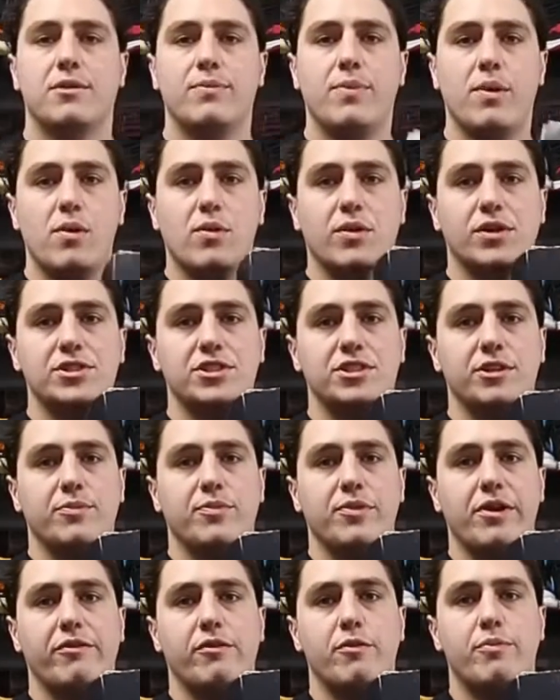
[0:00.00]
up on What's Shipping,
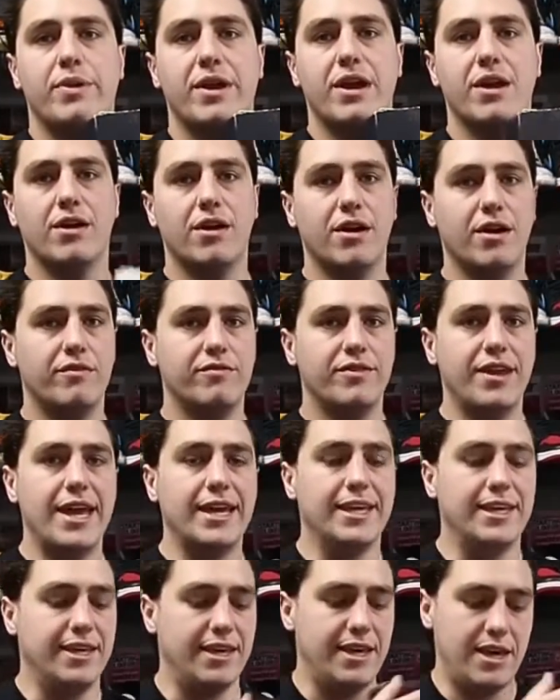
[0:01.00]
we have a pair of
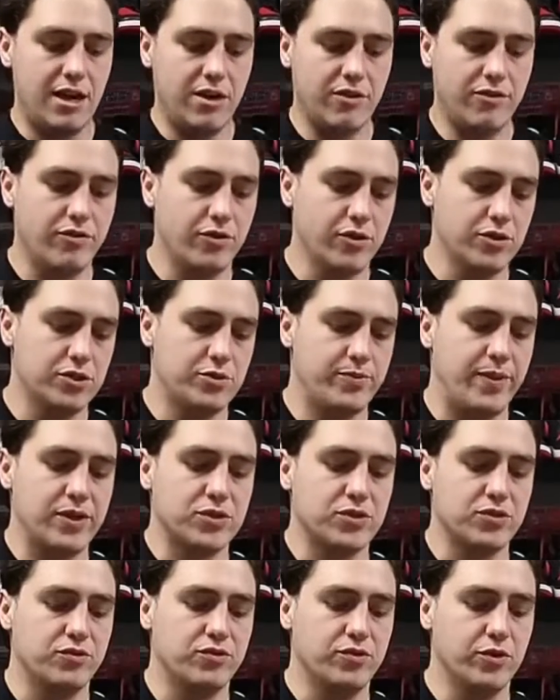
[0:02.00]
Nike Air Force
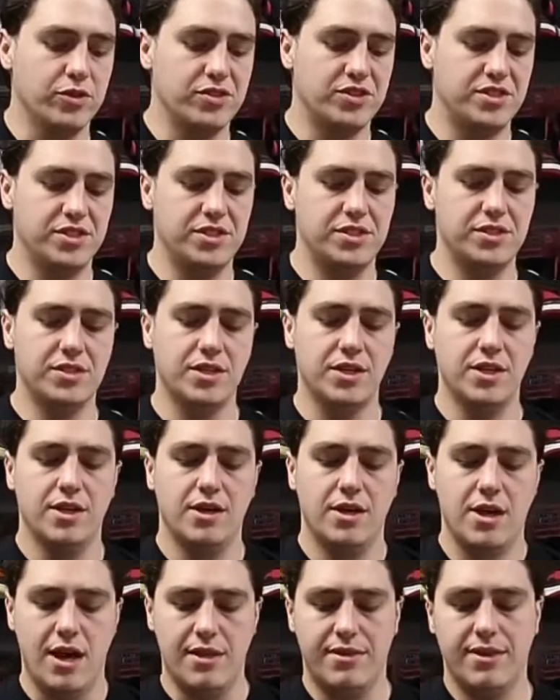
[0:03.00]
Special Forces.
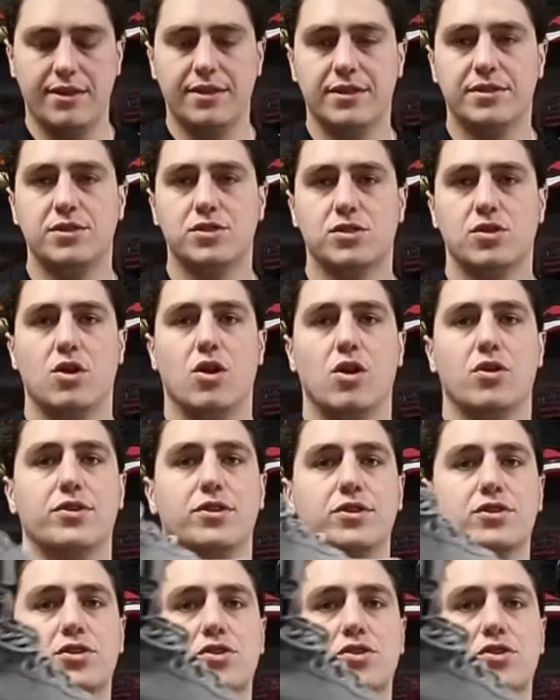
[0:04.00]
I think this is called the